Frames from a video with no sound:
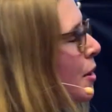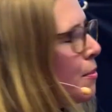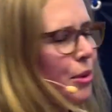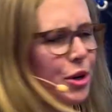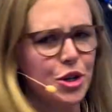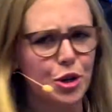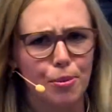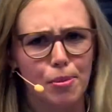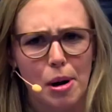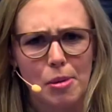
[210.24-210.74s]

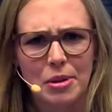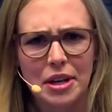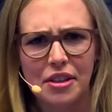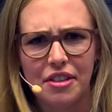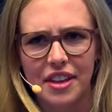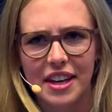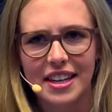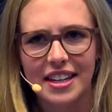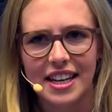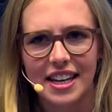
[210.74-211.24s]
But you're probably
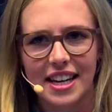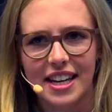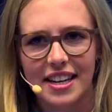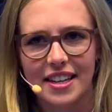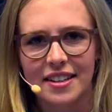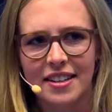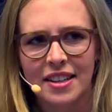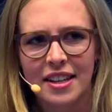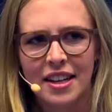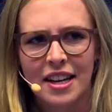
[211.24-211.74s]

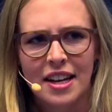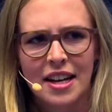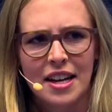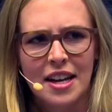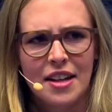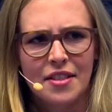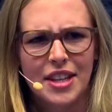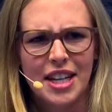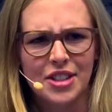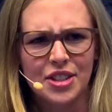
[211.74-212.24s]
thinking,
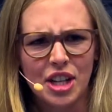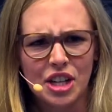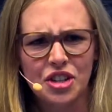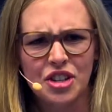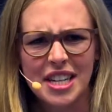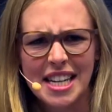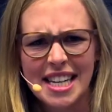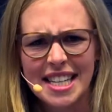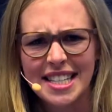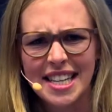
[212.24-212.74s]
that's such
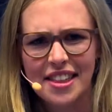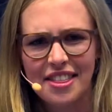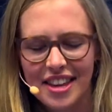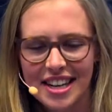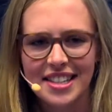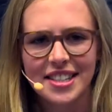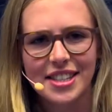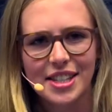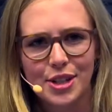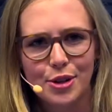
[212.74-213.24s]
an easy
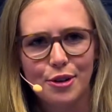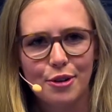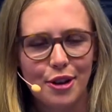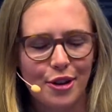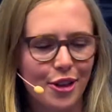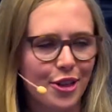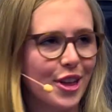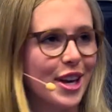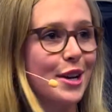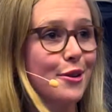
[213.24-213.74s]
thing, to,
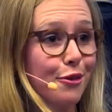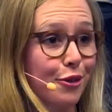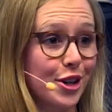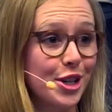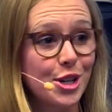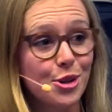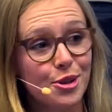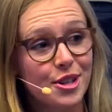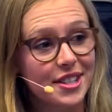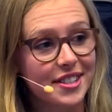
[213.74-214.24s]
thing for
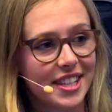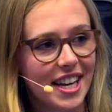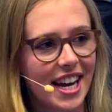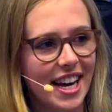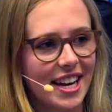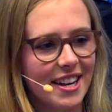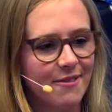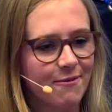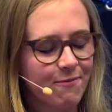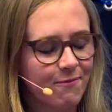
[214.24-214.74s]
you to
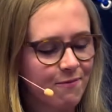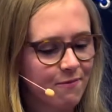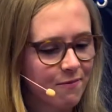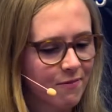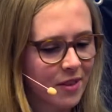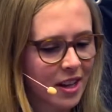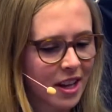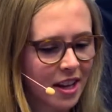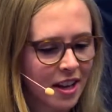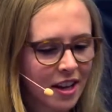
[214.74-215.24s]
say.
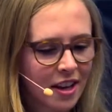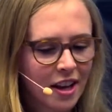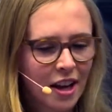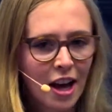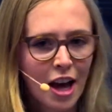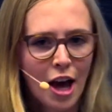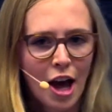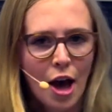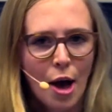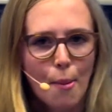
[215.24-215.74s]

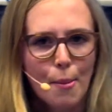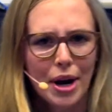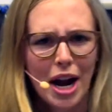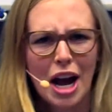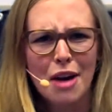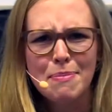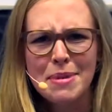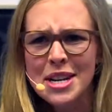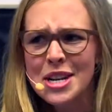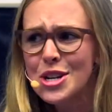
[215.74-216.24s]
But
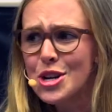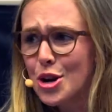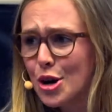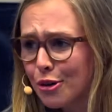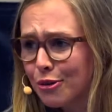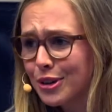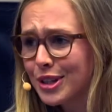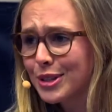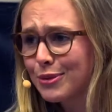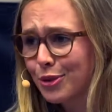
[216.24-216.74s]
I've been
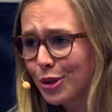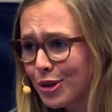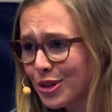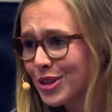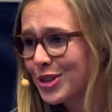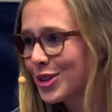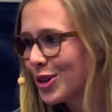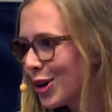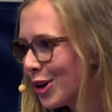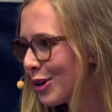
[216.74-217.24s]
nervous for
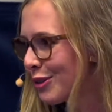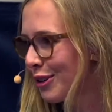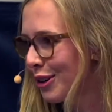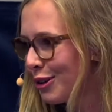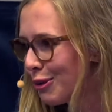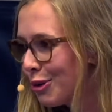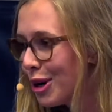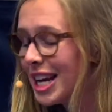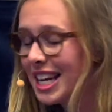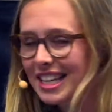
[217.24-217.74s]
this talk
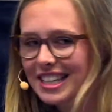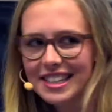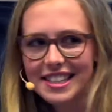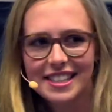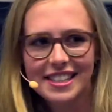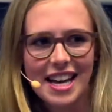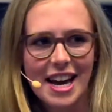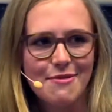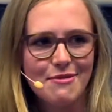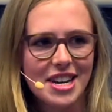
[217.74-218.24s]
for
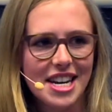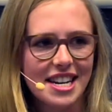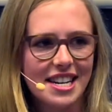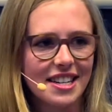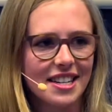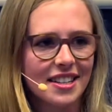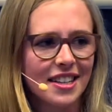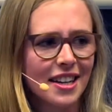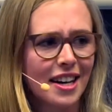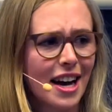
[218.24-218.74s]
weeks. I
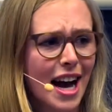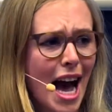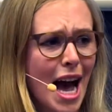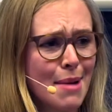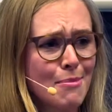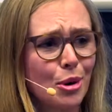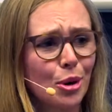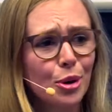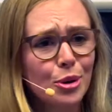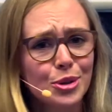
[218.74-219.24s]
mean,
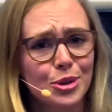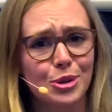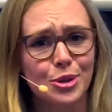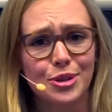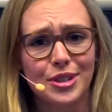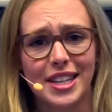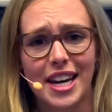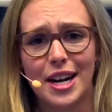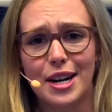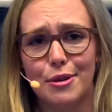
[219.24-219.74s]
I'm also
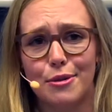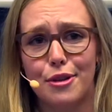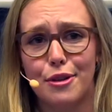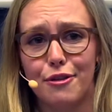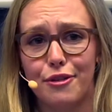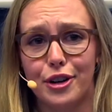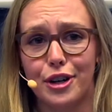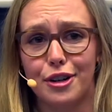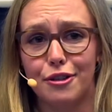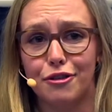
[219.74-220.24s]
scared of the
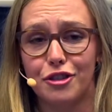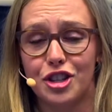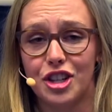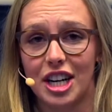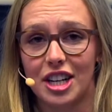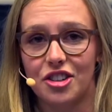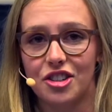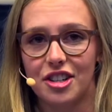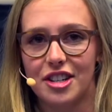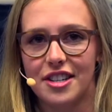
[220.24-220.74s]
fear of
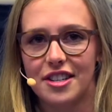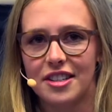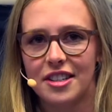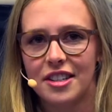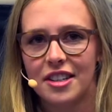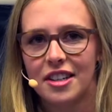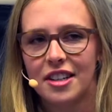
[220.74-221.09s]
rejection.